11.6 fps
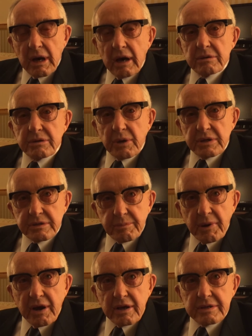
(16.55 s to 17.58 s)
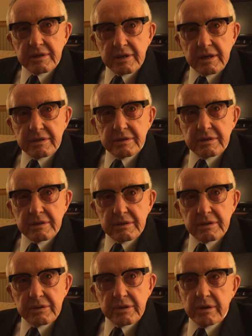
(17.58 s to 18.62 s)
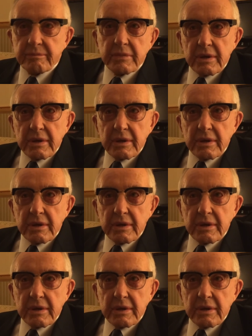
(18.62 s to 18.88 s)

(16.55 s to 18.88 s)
I was quite surprised, yes. And